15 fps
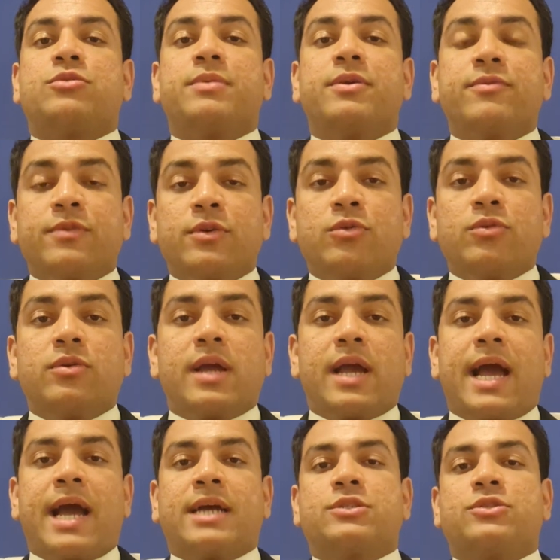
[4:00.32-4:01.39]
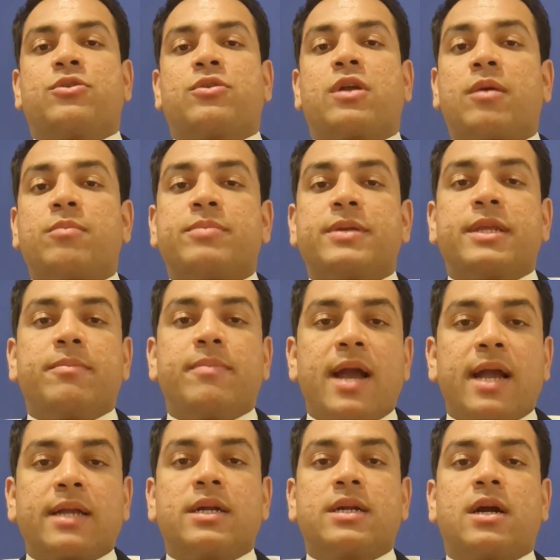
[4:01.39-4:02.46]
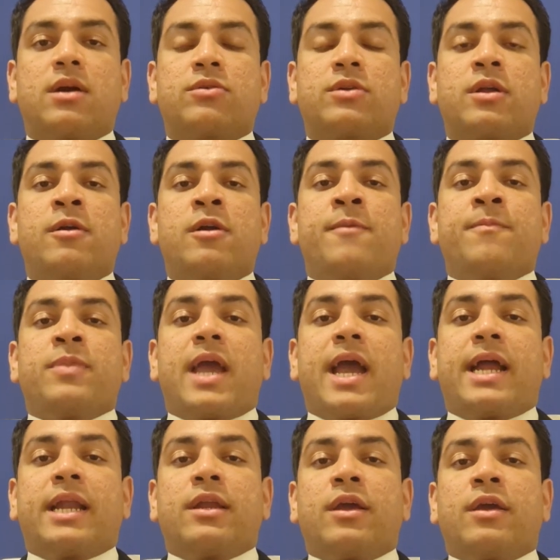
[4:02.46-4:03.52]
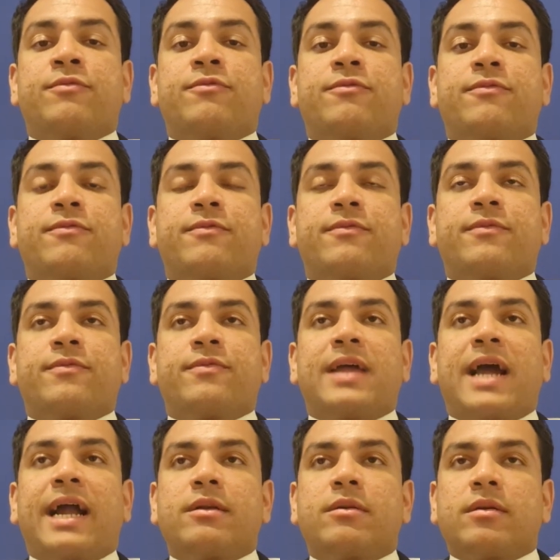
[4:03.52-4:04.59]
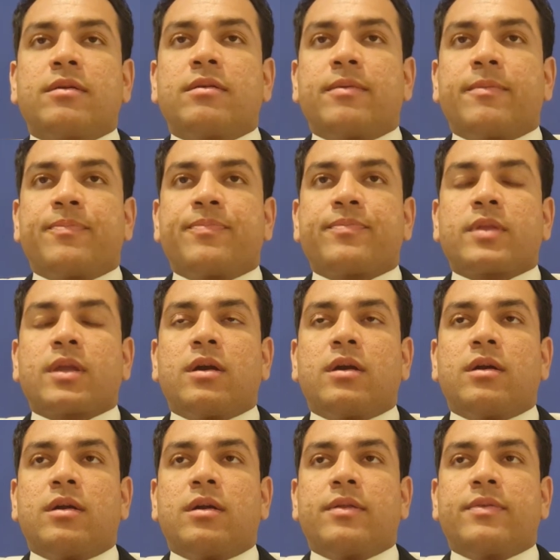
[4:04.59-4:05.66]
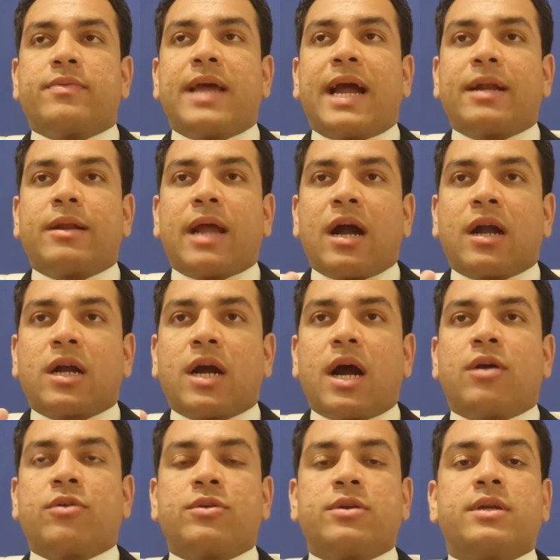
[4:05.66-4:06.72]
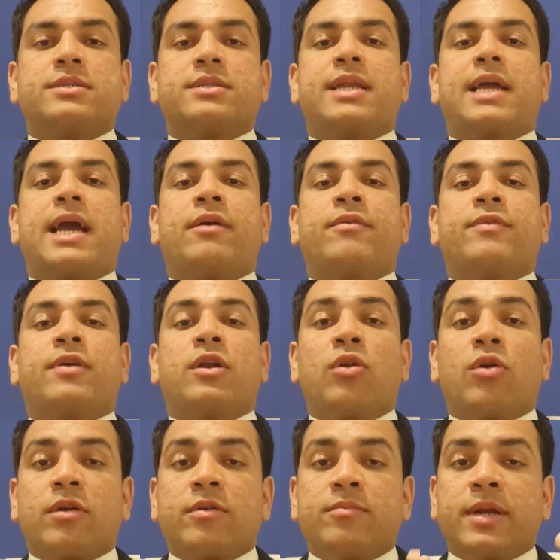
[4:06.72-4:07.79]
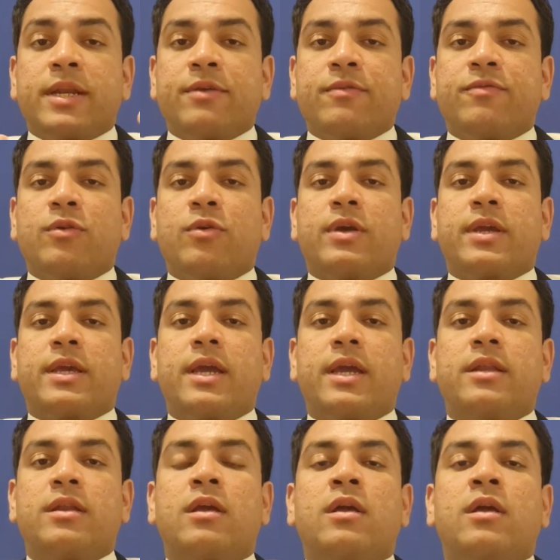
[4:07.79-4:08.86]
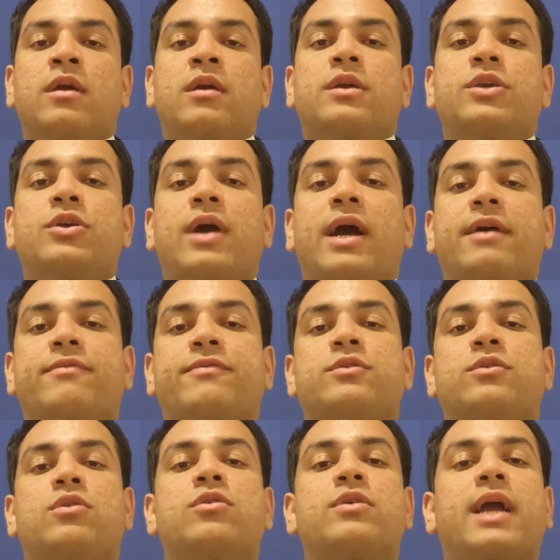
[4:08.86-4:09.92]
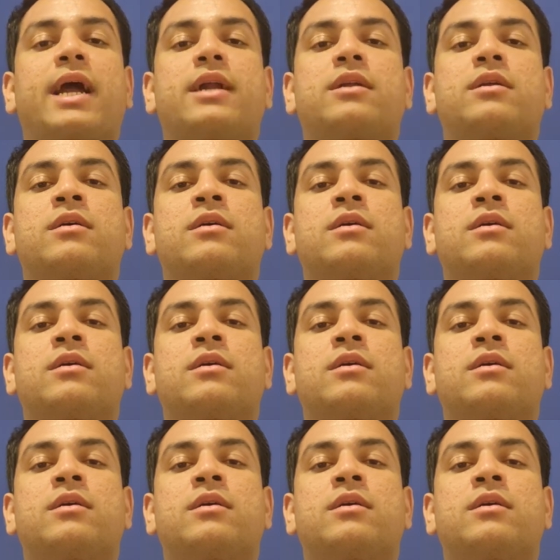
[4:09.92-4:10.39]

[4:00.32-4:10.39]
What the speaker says: be viewed as your company bank account. And if that account doesn't have a lot of money flowing in, you have to look at